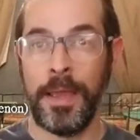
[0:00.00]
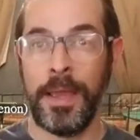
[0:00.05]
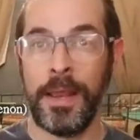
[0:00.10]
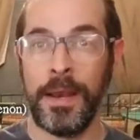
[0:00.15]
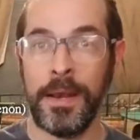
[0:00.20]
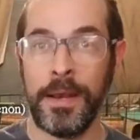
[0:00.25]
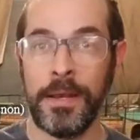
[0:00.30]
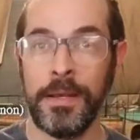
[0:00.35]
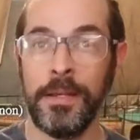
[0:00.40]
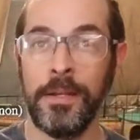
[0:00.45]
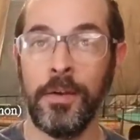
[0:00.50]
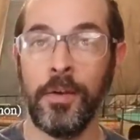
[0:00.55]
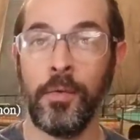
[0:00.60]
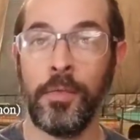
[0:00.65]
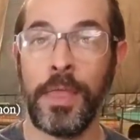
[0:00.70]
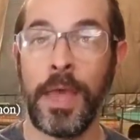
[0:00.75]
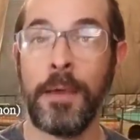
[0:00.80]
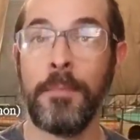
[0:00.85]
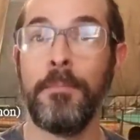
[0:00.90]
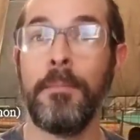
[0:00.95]
and you know
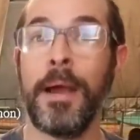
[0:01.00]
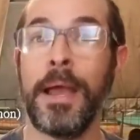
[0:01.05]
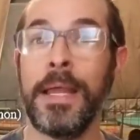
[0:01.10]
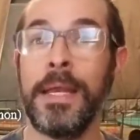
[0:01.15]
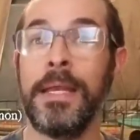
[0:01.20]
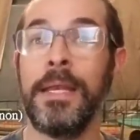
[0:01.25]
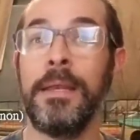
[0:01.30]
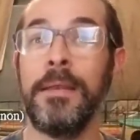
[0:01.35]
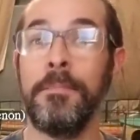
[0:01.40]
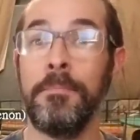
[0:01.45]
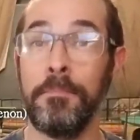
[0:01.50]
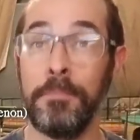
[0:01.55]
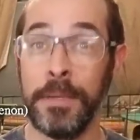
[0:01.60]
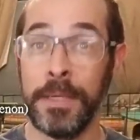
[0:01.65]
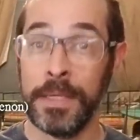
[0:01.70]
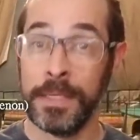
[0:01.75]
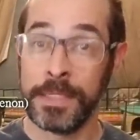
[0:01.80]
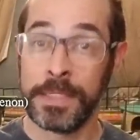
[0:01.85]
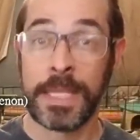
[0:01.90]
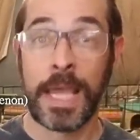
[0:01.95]
that might
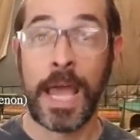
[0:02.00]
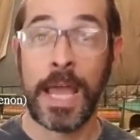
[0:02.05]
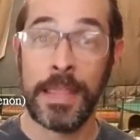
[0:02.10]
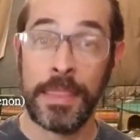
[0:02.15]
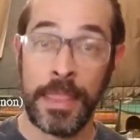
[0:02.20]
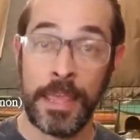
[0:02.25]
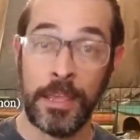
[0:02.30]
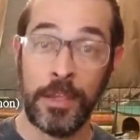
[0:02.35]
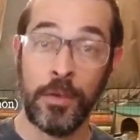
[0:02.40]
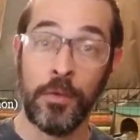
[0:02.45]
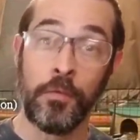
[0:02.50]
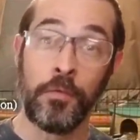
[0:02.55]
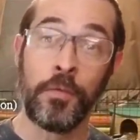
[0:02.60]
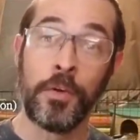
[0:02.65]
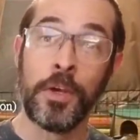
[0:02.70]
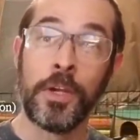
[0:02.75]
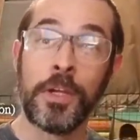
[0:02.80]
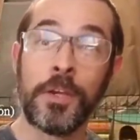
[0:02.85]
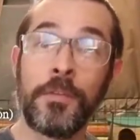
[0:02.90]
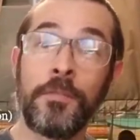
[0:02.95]
be a sign that you've
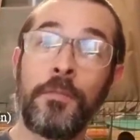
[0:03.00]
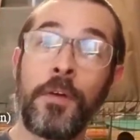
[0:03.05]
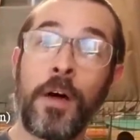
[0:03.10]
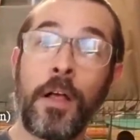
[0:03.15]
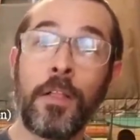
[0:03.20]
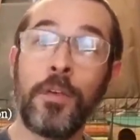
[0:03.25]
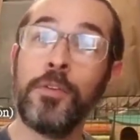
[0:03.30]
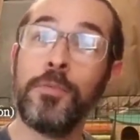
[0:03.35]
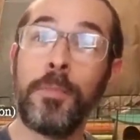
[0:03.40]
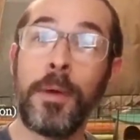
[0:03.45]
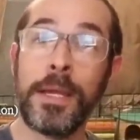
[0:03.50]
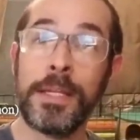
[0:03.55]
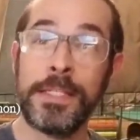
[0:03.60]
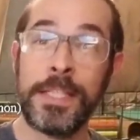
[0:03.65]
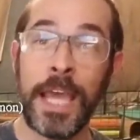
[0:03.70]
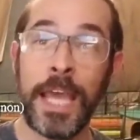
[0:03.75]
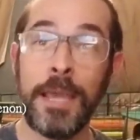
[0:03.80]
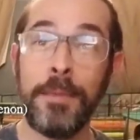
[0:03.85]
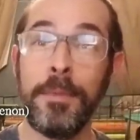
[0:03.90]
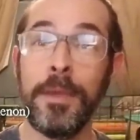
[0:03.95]
followed my
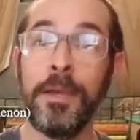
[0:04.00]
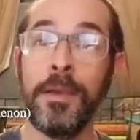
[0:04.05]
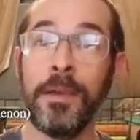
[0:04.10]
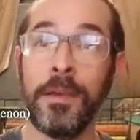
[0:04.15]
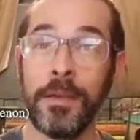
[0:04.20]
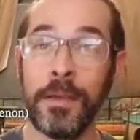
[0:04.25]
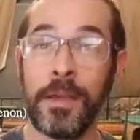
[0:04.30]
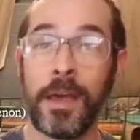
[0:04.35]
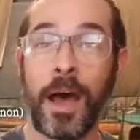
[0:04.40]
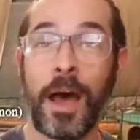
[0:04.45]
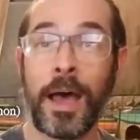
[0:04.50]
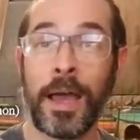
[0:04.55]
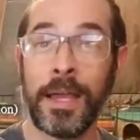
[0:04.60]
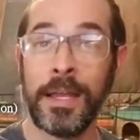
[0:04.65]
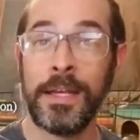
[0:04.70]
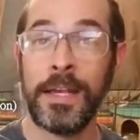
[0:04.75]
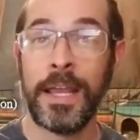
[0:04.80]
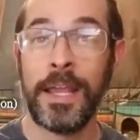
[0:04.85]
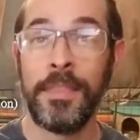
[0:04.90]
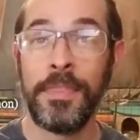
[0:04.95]
taming
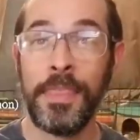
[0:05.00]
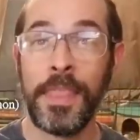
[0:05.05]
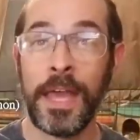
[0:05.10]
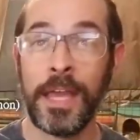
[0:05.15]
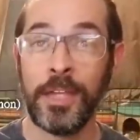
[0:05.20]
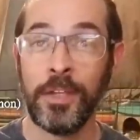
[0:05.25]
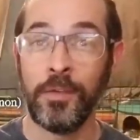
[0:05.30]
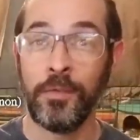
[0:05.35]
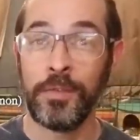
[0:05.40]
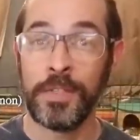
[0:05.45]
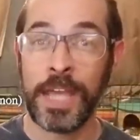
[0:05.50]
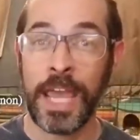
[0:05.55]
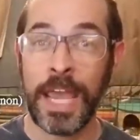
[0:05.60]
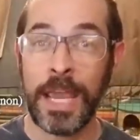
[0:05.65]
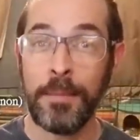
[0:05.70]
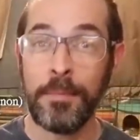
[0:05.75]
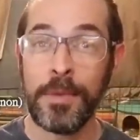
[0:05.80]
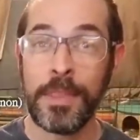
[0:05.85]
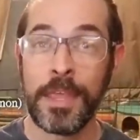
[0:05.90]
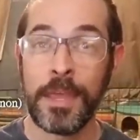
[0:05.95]
guide and that you've
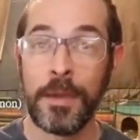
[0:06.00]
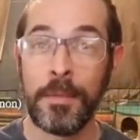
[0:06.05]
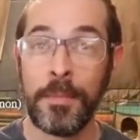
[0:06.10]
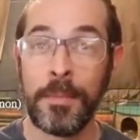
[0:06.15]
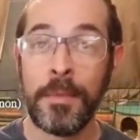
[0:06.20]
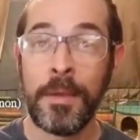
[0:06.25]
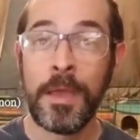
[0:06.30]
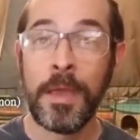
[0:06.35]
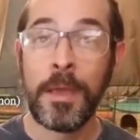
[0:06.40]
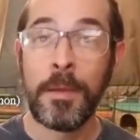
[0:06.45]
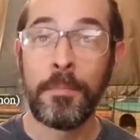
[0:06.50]
tamed them,